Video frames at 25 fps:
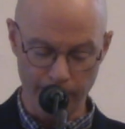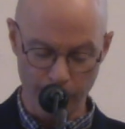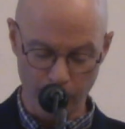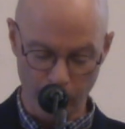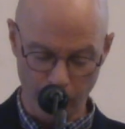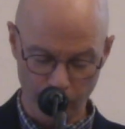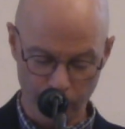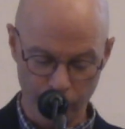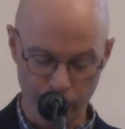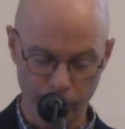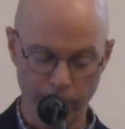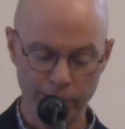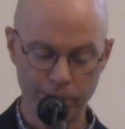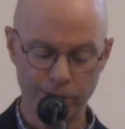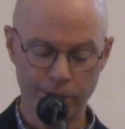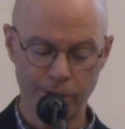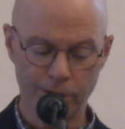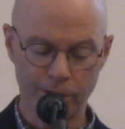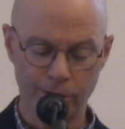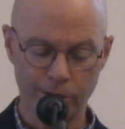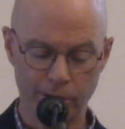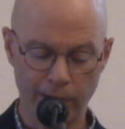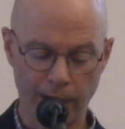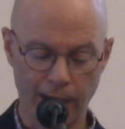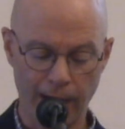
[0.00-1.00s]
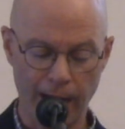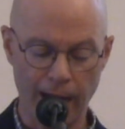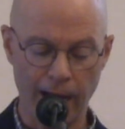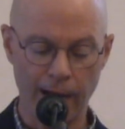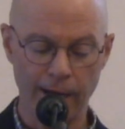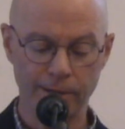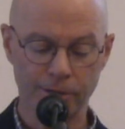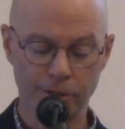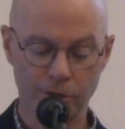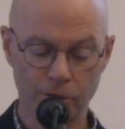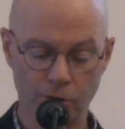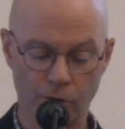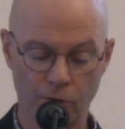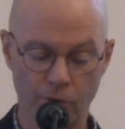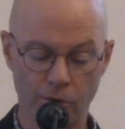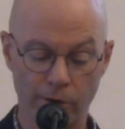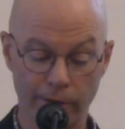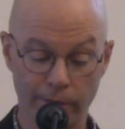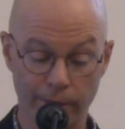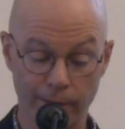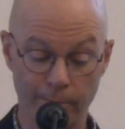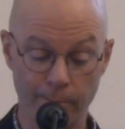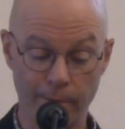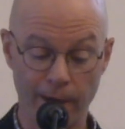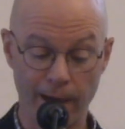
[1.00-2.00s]
they both registered a high score
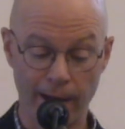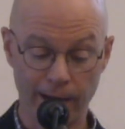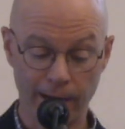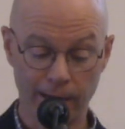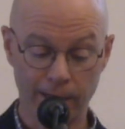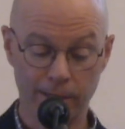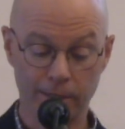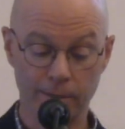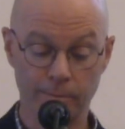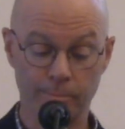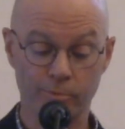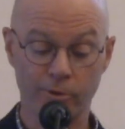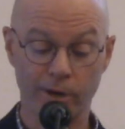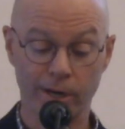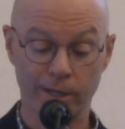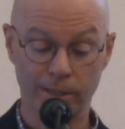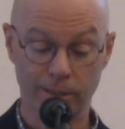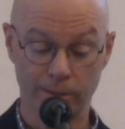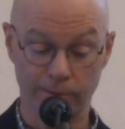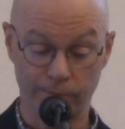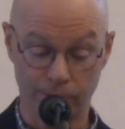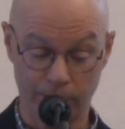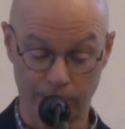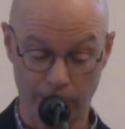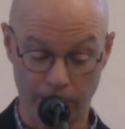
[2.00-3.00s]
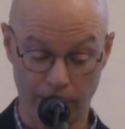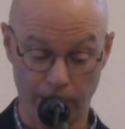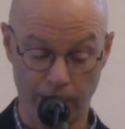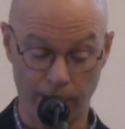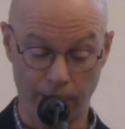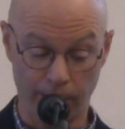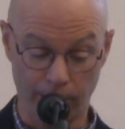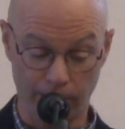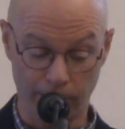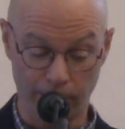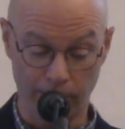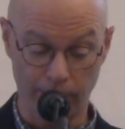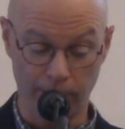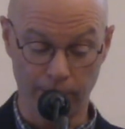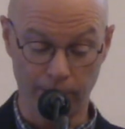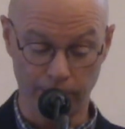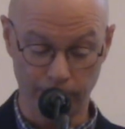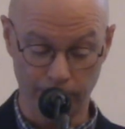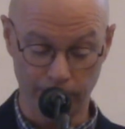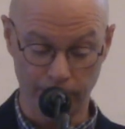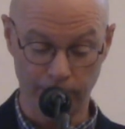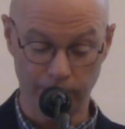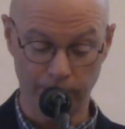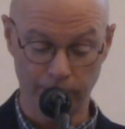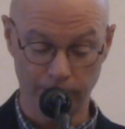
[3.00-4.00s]
on the manic depressive scale.